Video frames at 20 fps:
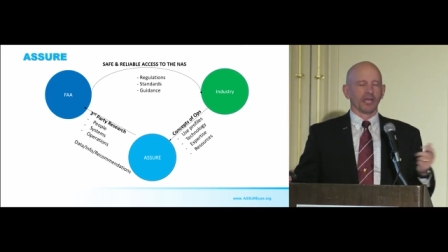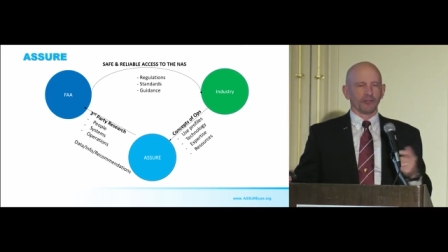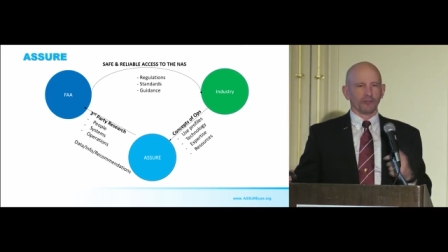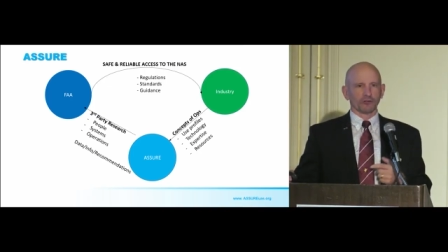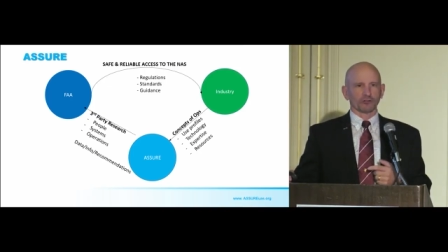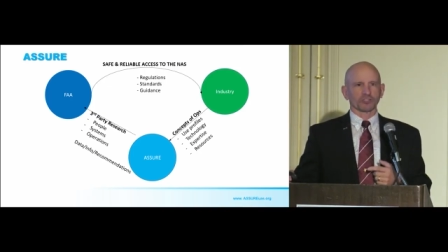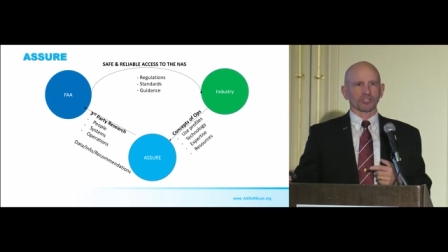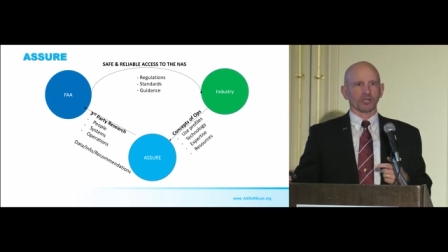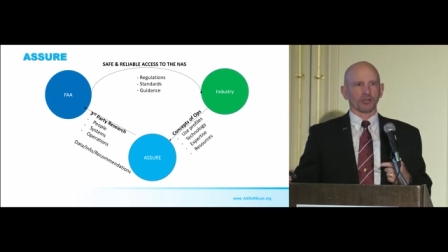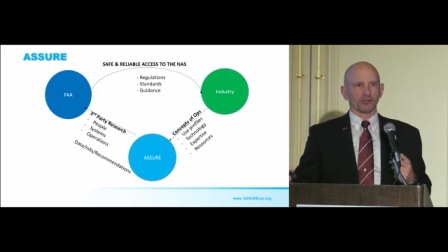and
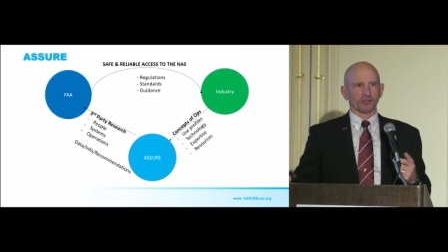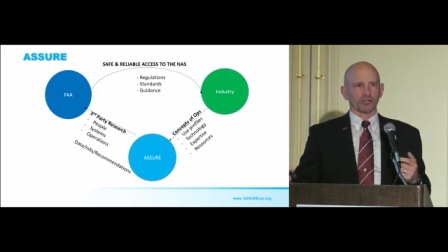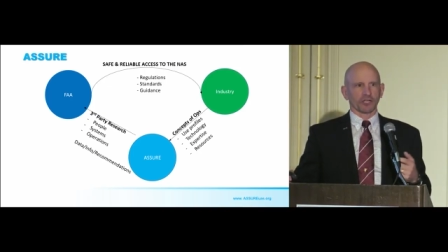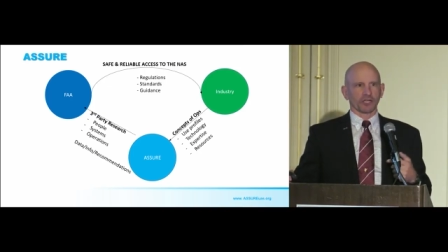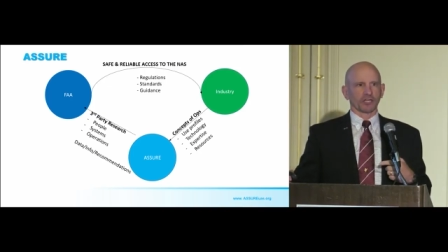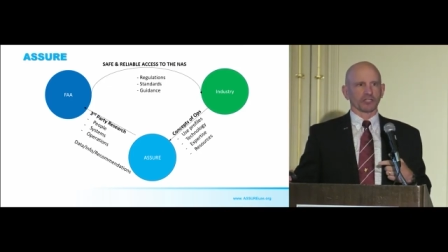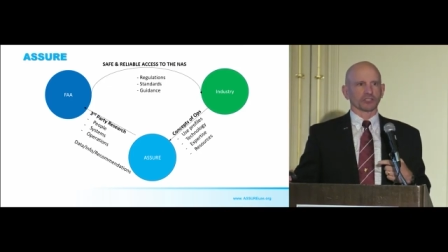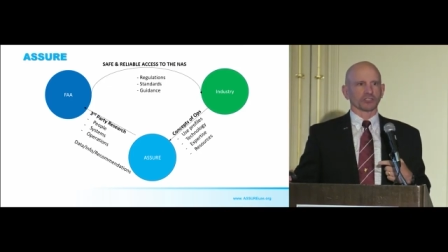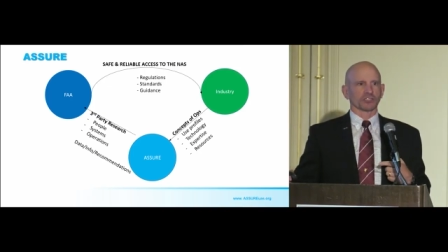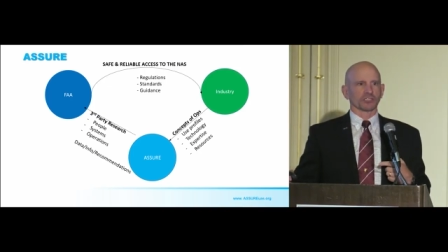they're telling
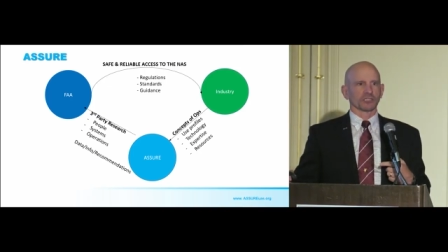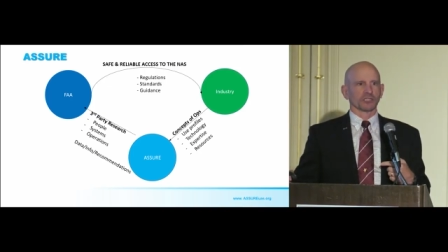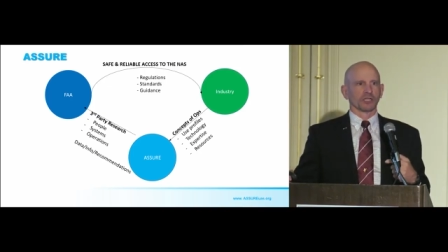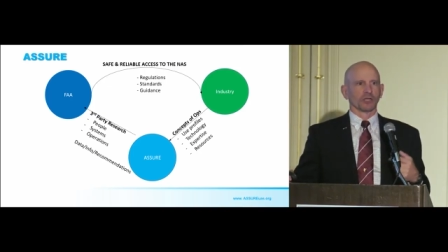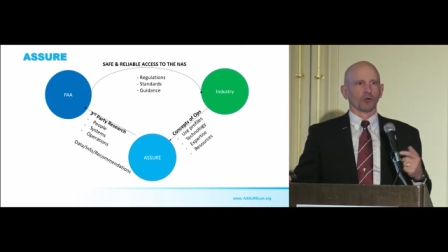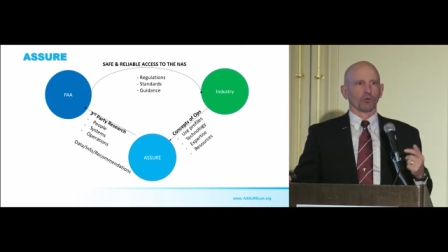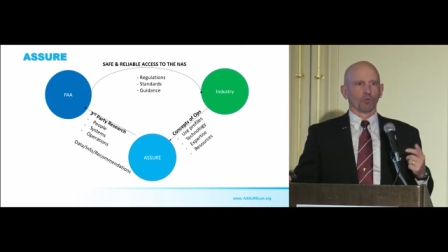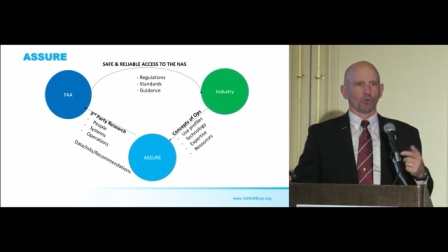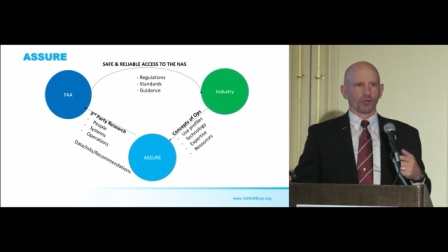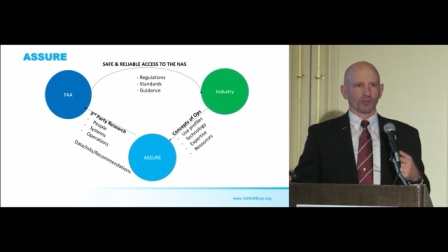us
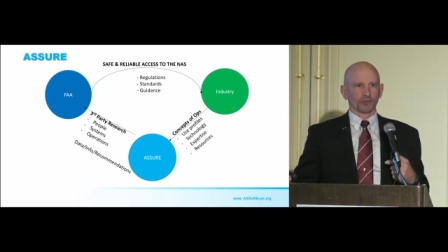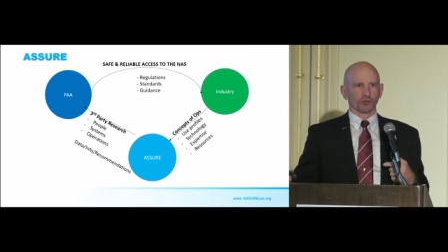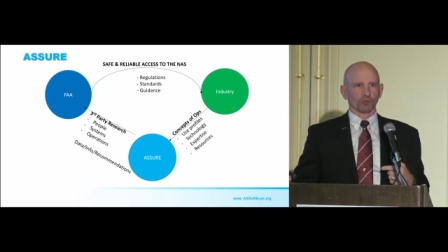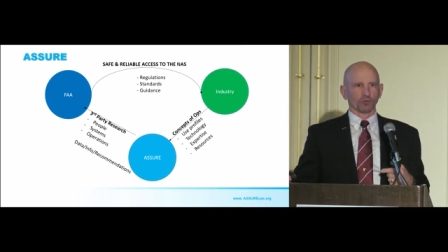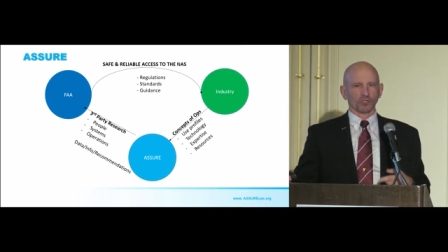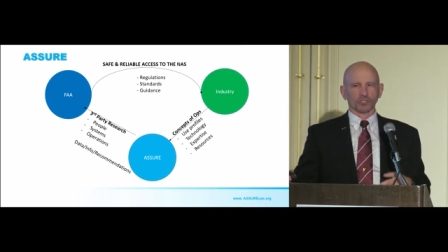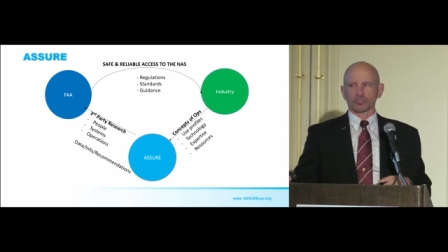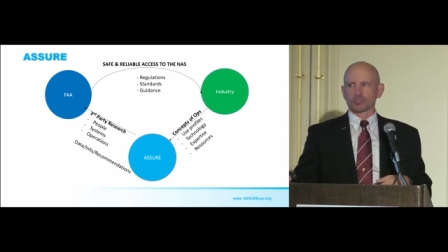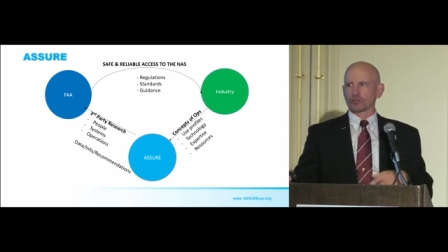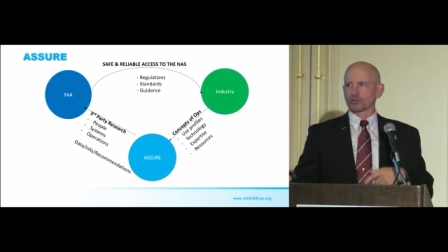what to
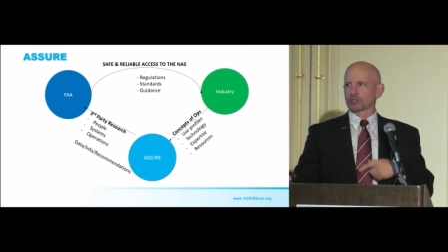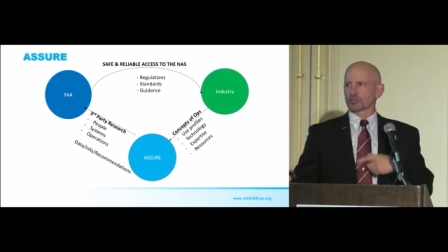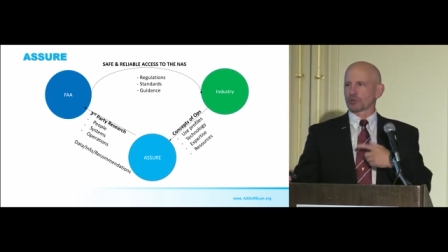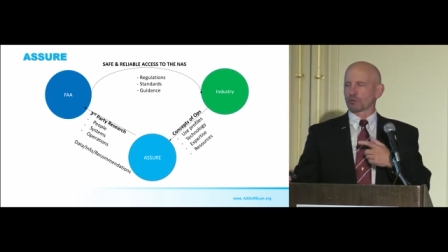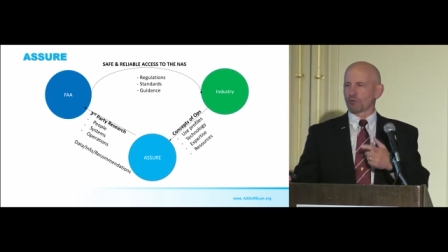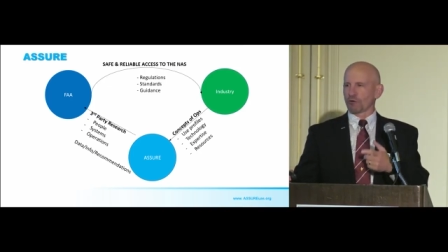research,